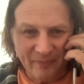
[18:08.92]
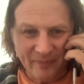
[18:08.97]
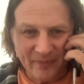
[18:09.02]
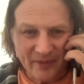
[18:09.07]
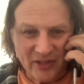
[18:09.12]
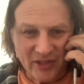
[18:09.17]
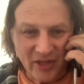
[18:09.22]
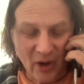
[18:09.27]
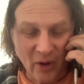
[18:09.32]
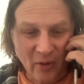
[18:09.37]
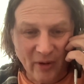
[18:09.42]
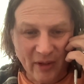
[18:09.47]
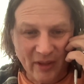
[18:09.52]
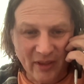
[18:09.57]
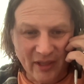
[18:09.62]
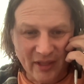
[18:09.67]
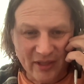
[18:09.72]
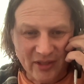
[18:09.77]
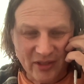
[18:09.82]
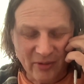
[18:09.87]
So
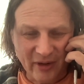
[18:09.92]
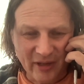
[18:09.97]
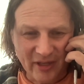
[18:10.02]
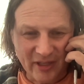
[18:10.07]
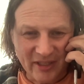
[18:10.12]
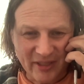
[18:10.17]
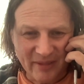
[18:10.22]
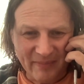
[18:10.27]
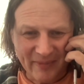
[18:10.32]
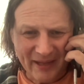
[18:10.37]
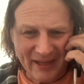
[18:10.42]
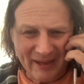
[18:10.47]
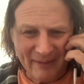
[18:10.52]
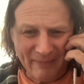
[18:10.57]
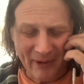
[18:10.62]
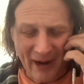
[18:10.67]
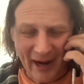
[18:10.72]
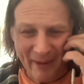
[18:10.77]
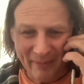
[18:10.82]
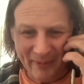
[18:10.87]
it's going to be
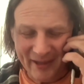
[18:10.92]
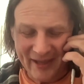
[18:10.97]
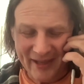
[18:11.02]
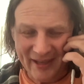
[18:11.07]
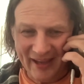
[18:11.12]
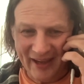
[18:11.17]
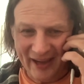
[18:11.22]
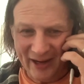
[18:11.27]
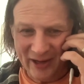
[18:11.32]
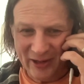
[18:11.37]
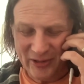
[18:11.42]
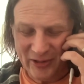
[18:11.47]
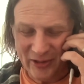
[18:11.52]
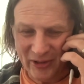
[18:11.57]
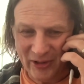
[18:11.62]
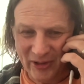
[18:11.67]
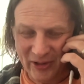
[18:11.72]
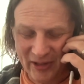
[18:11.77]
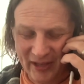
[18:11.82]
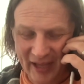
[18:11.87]
probably
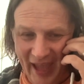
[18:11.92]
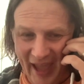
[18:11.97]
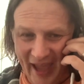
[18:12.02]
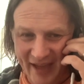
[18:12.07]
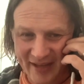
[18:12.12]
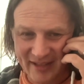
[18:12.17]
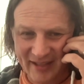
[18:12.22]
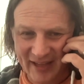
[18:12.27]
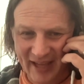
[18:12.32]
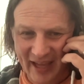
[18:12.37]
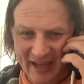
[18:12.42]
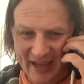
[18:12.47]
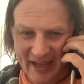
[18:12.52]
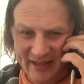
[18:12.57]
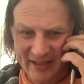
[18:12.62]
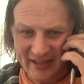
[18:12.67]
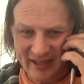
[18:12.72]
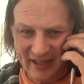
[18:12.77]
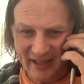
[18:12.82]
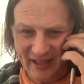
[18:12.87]
under Cat,
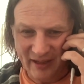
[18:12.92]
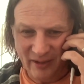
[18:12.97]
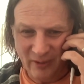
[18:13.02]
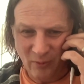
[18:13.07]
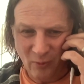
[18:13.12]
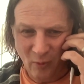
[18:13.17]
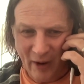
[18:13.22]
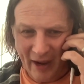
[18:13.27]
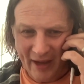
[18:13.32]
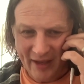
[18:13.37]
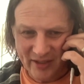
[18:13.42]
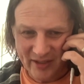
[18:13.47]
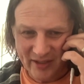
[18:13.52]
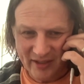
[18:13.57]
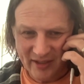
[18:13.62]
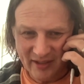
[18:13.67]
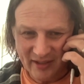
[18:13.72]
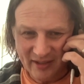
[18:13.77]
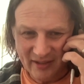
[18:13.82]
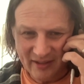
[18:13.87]
KAT
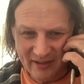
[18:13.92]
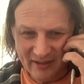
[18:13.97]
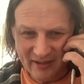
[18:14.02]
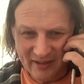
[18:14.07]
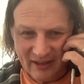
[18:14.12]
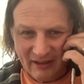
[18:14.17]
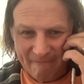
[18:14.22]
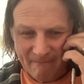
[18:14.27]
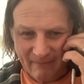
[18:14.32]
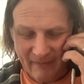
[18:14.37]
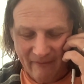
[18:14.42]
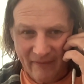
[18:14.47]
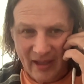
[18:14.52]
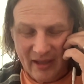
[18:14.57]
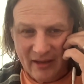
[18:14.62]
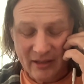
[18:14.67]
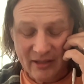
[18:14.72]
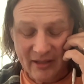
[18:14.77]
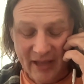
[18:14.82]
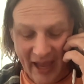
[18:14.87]
West.
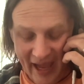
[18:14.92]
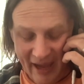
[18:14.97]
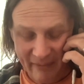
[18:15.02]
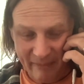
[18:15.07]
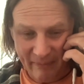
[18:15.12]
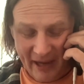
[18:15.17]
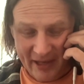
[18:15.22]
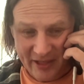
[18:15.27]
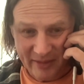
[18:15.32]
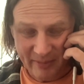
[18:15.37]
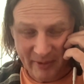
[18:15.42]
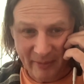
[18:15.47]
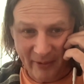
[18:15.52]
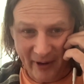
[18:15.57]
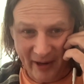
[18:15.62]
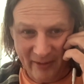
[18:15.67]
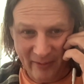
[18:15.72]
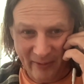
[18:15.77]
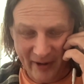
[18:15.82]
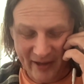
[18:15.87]
Yeah, possibly
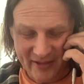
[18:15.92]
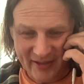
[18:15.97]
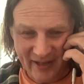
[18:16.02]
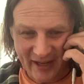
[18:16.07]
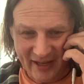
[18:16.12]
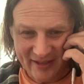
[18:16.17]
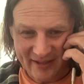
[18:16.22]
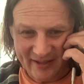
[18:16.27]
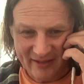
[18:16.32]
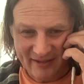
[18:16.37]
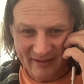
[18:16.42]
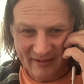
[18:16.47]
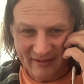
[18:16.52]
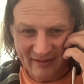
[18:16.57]
Brighton West. Yes.